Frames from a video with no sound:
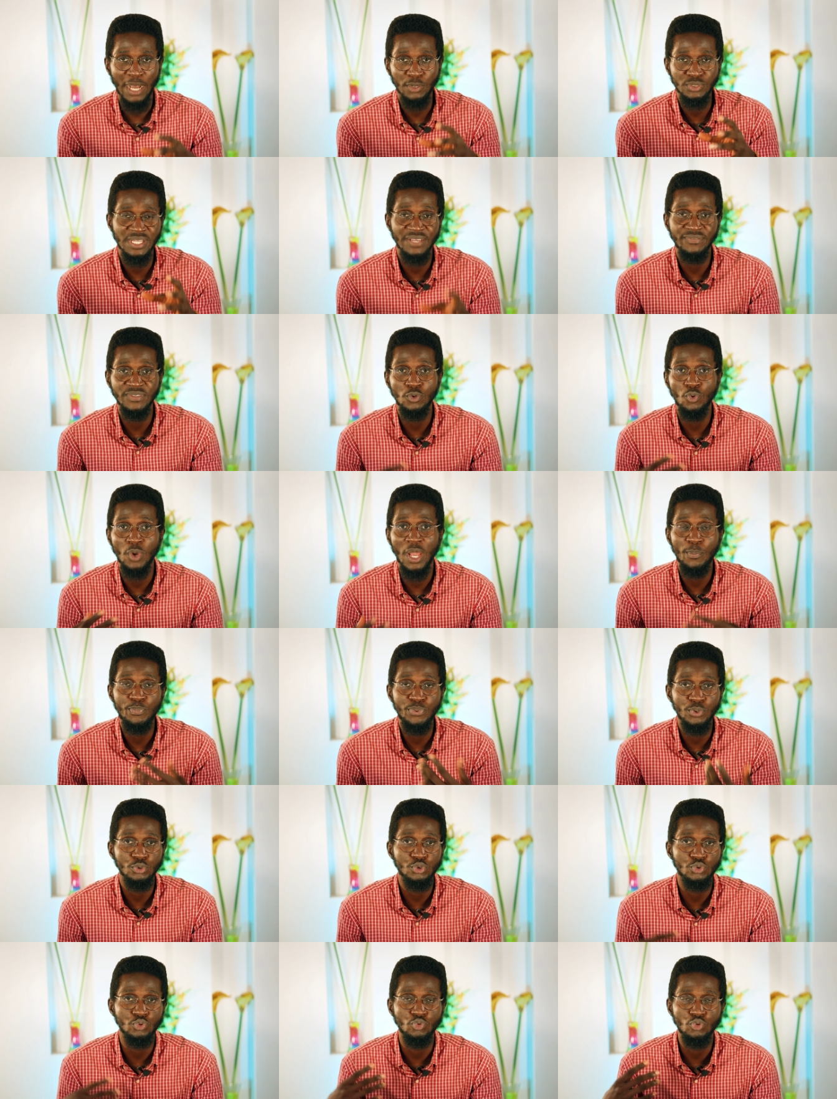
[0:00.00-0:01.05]
How Chevening will help
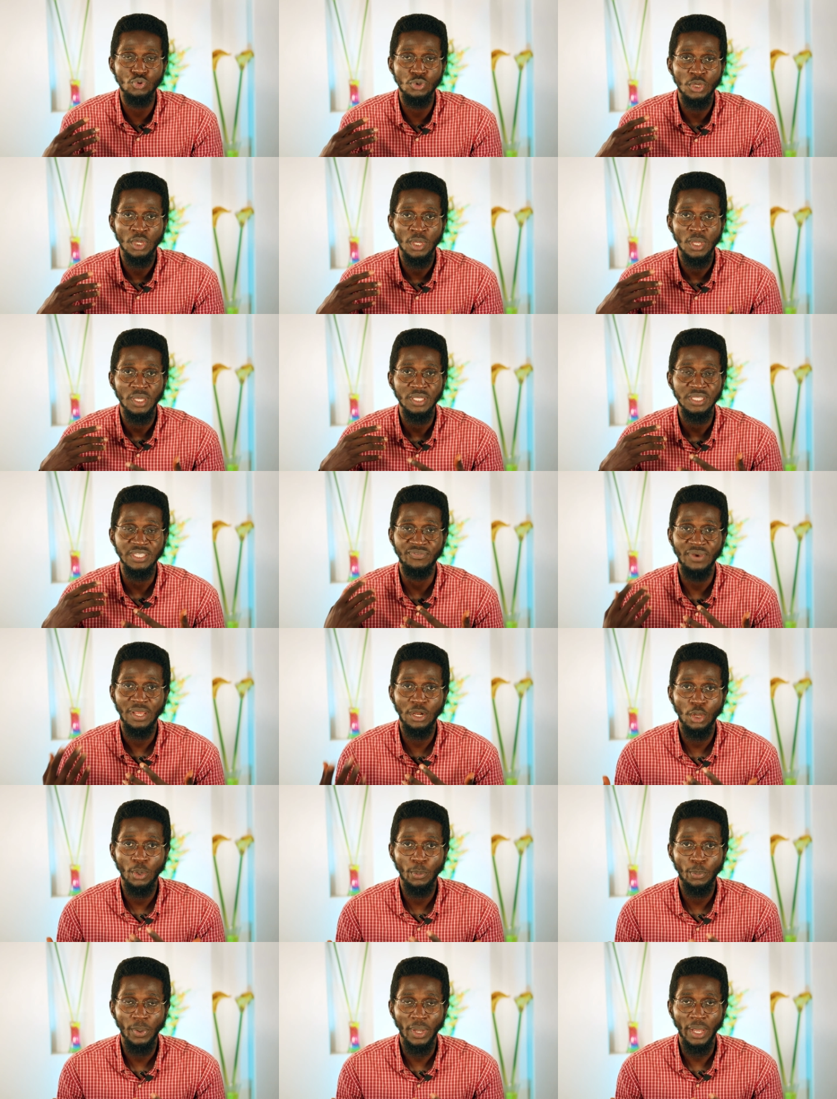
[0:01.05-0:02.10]
you to
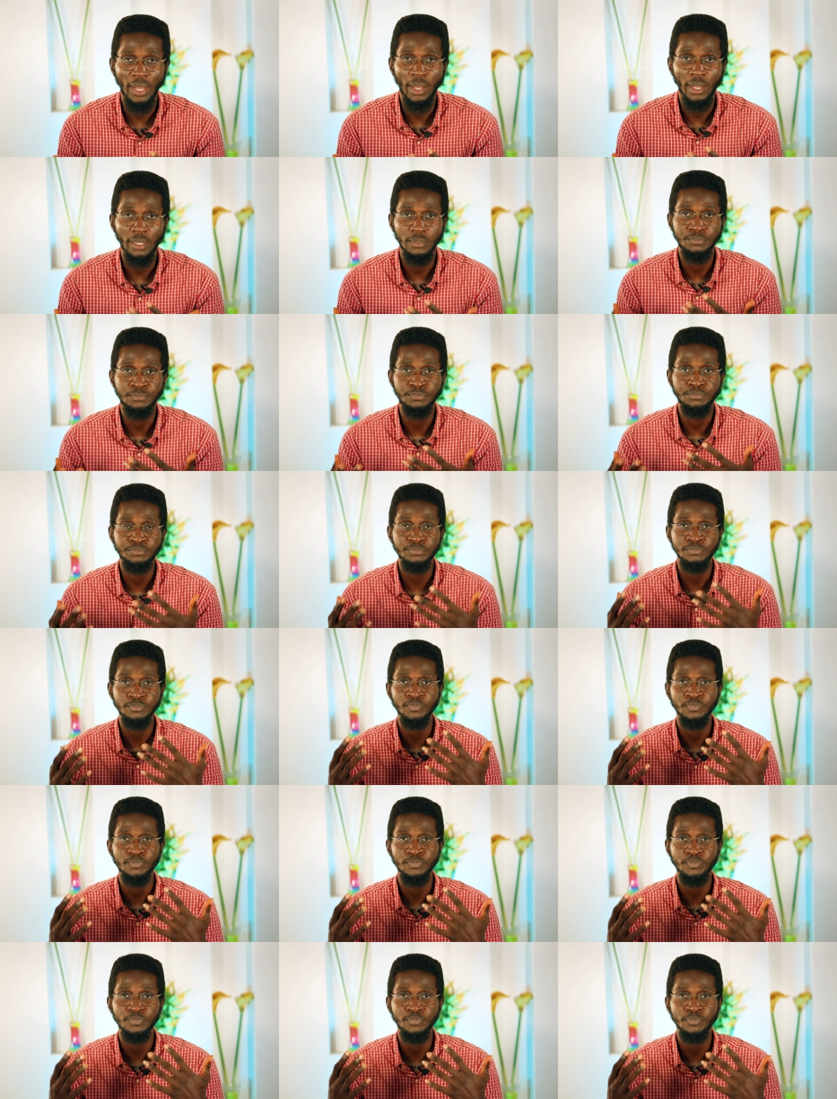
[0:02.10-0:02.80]
develop uh,